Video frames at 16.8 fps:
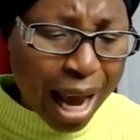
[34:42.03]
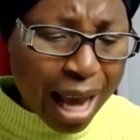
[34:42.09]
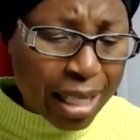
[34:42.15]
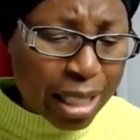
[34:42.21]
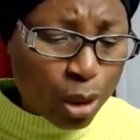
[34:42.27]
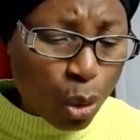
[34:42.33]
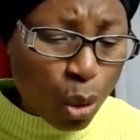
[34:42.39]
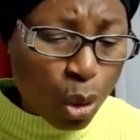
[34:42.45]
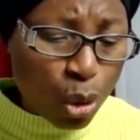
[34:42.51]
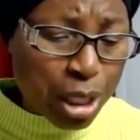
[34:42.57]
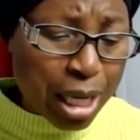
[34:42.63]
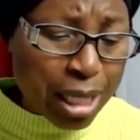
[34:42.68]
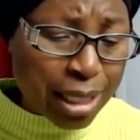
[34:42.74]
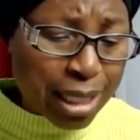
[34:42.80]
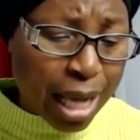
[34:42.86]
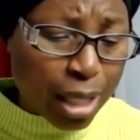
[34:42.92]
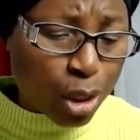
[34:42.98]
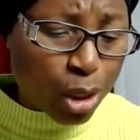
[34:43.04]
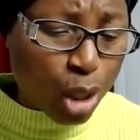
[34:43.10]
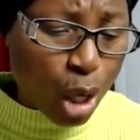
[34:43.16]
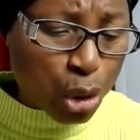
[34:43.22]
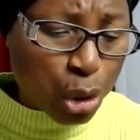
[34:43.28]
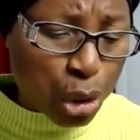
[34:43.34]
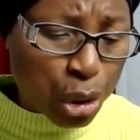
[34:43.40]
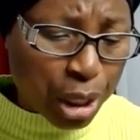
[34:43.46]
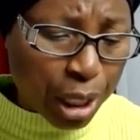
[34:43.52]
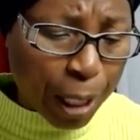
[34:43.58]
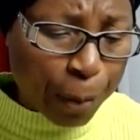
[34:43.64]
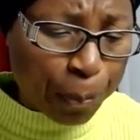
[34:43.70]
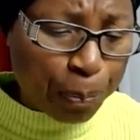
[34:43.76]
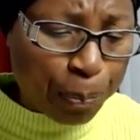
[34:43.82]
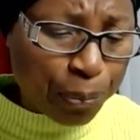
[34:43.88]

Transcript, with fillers: and through the subtlety,